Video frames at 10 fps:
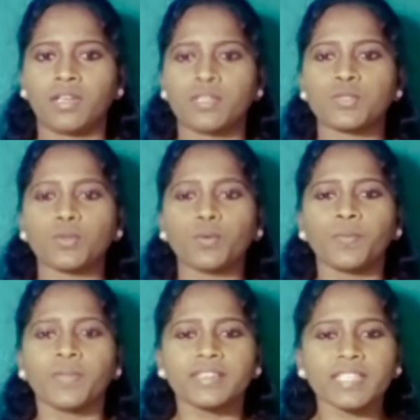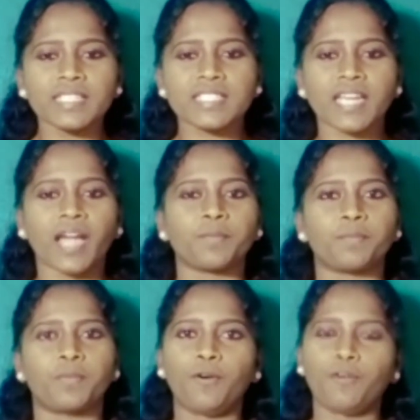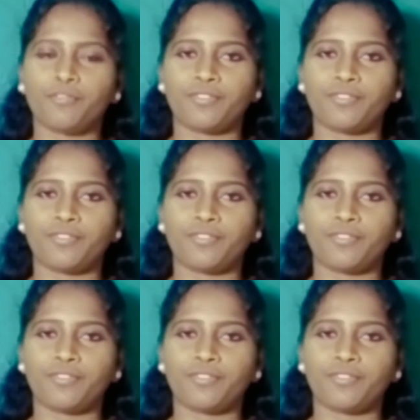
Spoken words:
So this type of